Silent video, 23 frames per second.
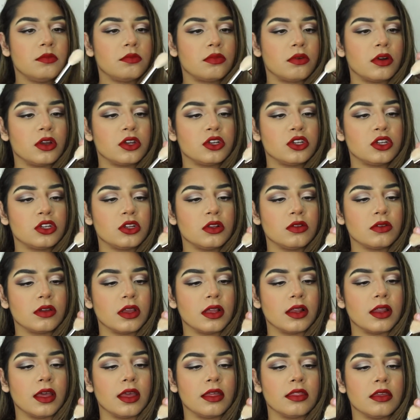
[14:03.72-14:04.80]
brush looking
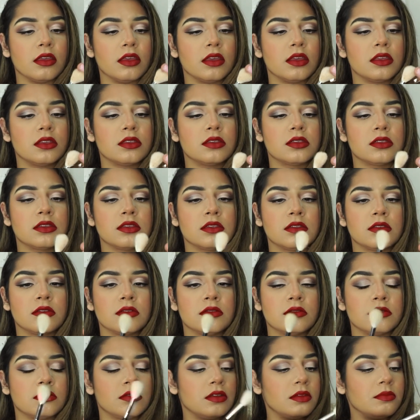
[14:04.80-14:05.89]
like this.
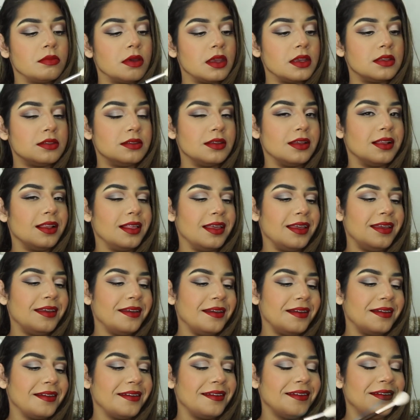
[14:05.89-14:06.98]
Basically,
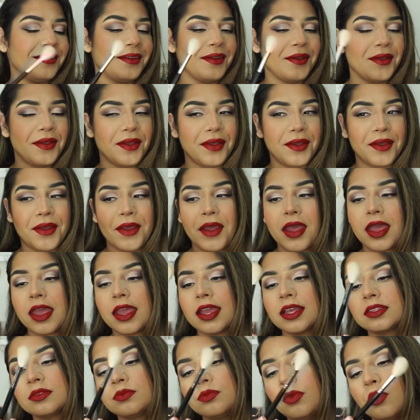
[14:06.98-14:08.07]

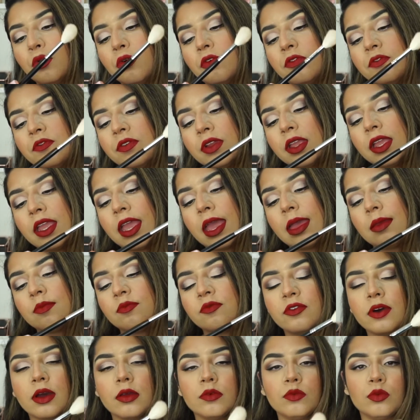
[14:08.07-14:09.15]
it's Morphe
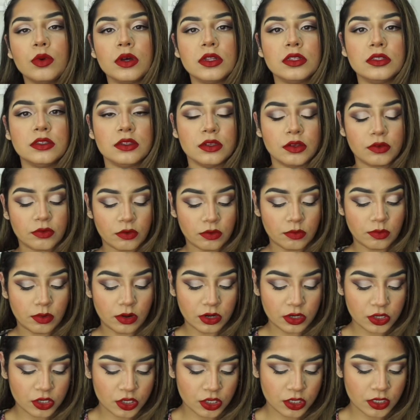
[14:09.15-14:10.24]
M510
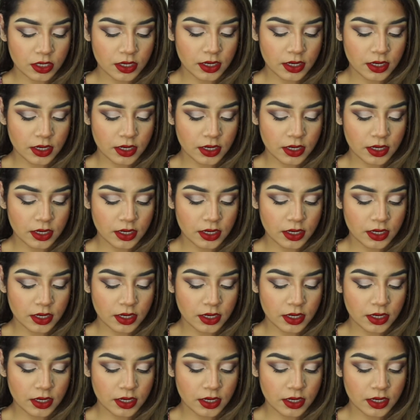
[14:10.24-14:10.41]
brush.